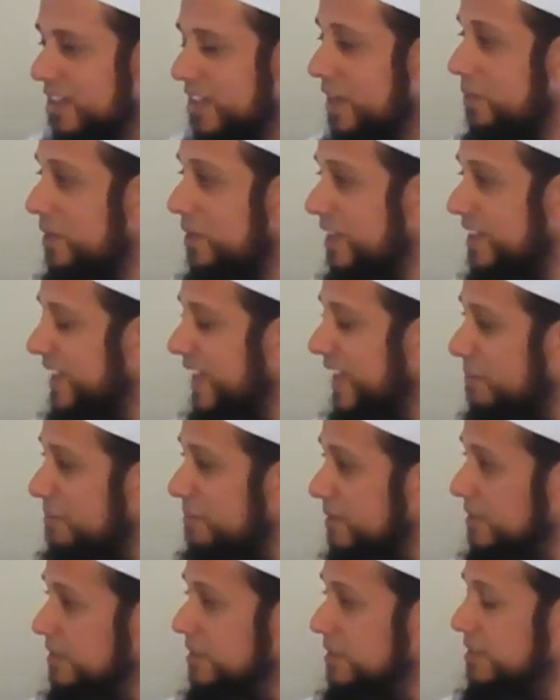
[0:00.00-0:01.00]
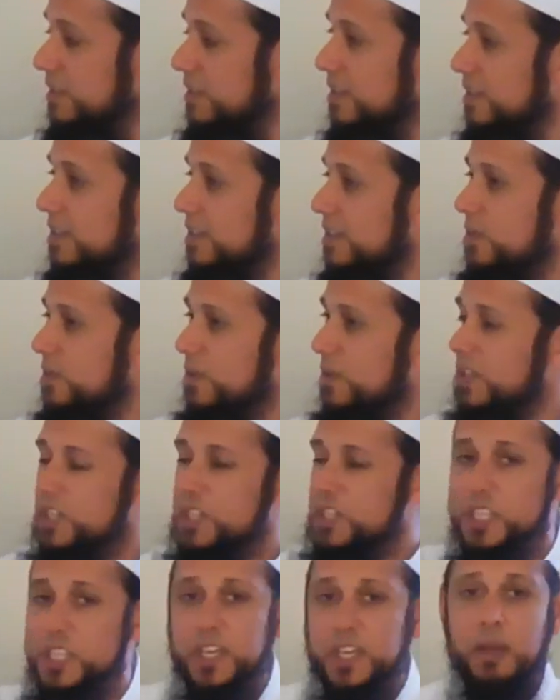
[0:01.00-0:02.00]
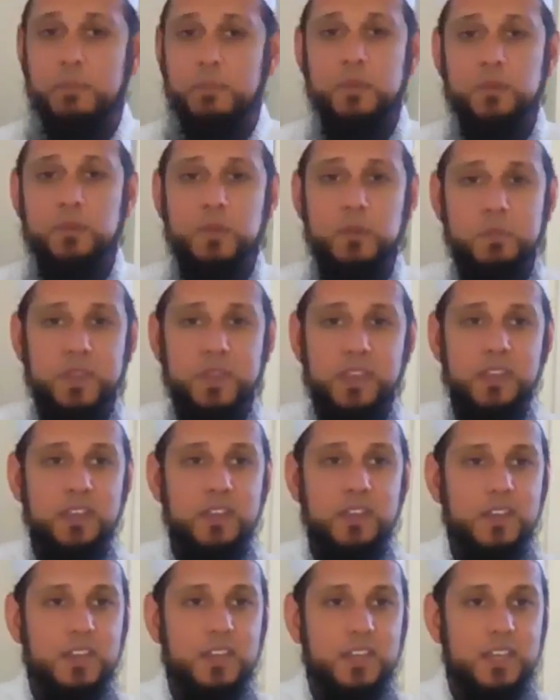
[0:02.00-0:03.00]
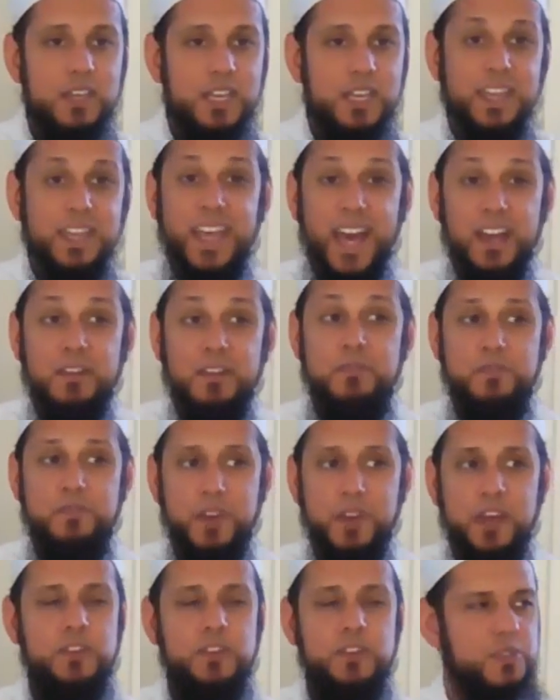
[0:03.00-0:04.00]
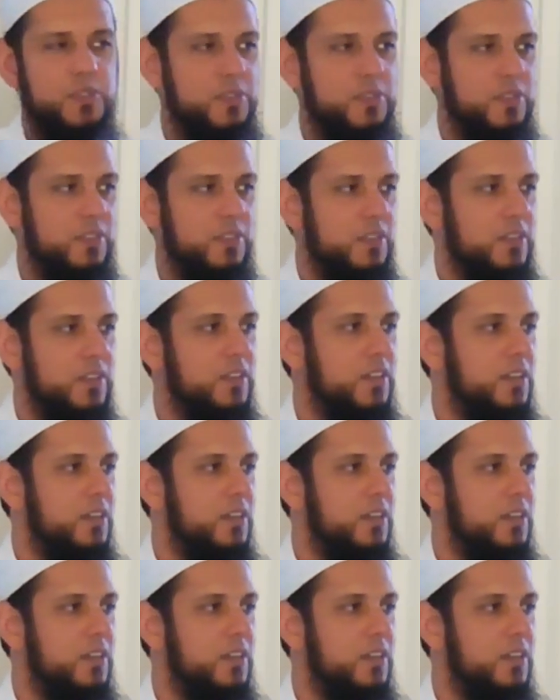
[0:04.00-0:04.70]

Now when a she-camel would be in that phase,